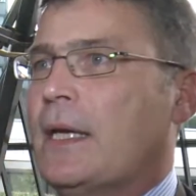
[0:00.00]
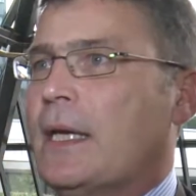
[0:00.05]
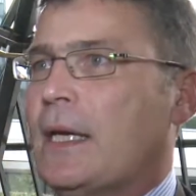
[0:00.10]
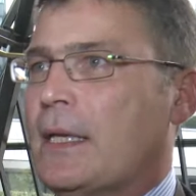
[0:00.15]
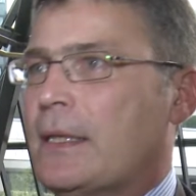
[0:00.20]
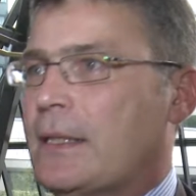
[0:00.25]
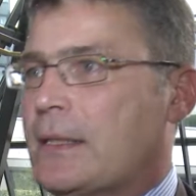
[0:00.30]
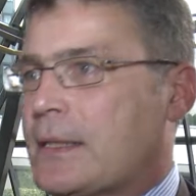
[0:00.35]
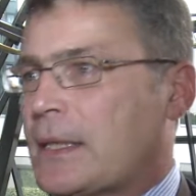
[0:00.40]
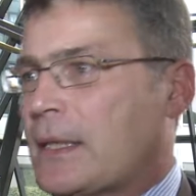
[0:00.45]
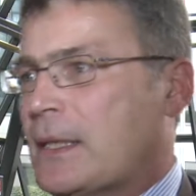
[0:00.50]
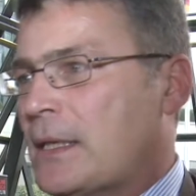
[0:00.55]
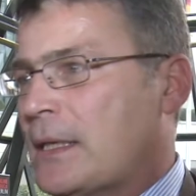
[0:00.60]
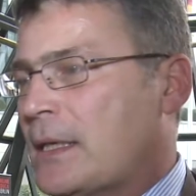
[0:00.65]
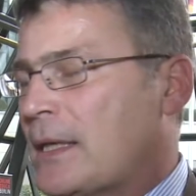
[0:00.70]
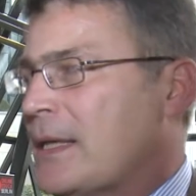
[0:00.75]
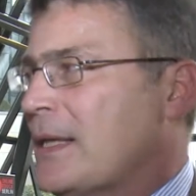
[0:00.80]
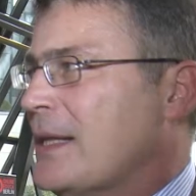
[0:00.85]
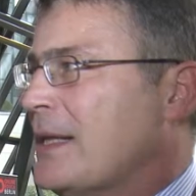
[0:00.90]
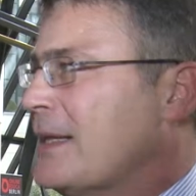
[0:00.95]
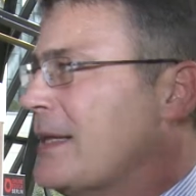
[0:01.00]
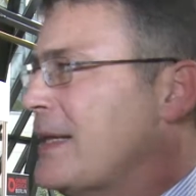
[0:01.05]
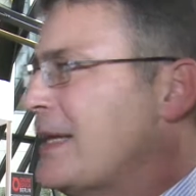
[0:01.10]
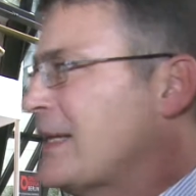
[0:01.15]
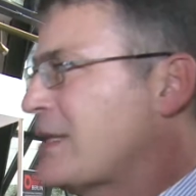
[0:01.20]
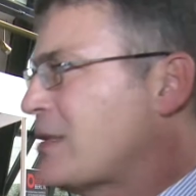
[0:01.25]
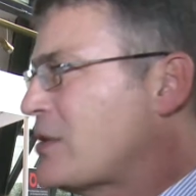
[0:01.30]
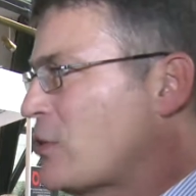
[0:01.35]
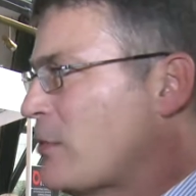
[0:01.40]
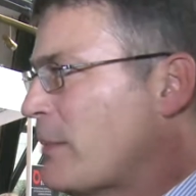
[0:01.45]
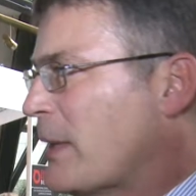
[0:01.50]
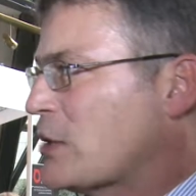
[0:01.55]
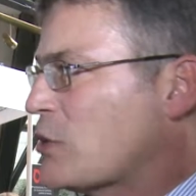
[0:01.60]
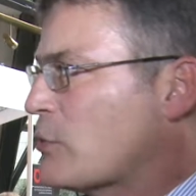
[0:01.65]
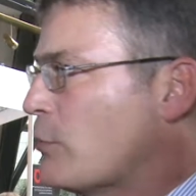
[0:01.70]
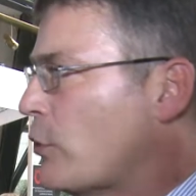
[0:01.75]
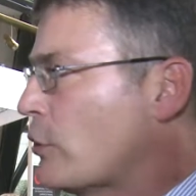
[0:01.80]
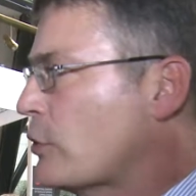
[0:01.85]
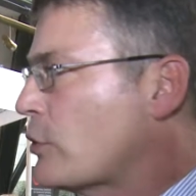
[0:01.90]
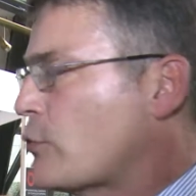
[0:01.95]
and there's so
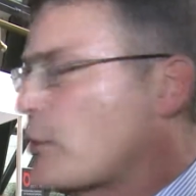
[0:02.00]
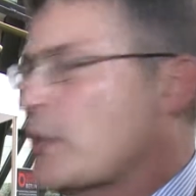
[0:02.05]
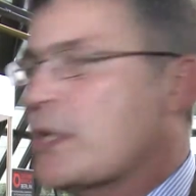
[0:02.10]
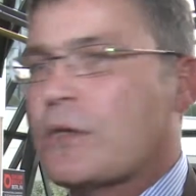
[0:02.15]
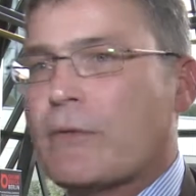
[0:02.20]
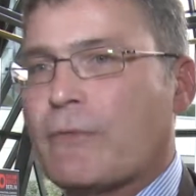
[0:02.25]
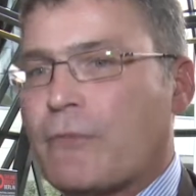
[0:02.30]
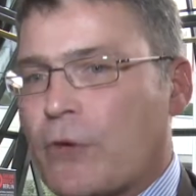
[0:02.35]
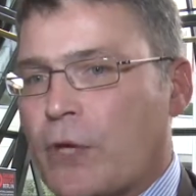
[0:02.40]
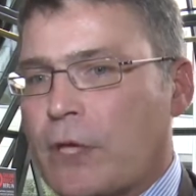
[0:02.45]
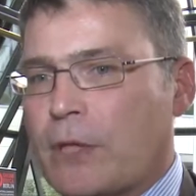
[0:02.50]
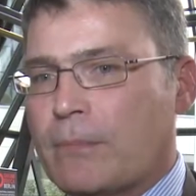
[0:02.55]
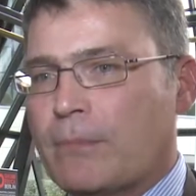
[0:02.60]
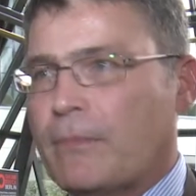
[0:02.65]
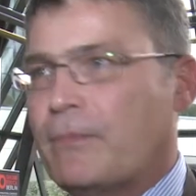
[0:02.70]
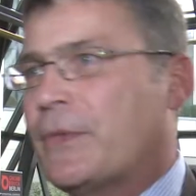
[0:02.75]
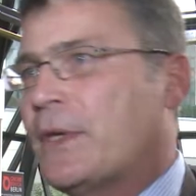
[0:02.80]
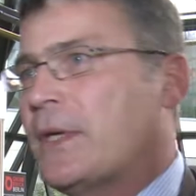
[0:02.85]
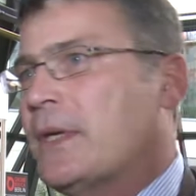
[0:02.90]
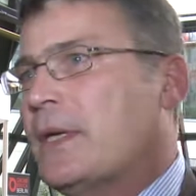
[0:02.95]
much more degrees of freedom